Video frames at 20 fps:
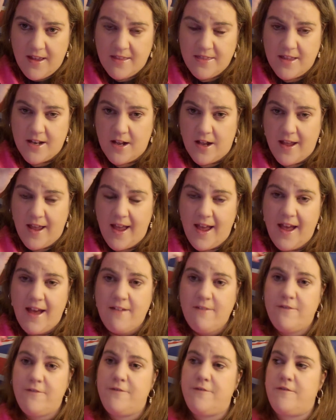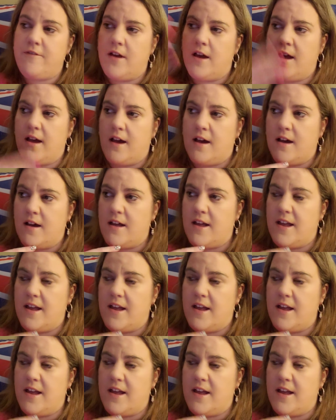that i have uh,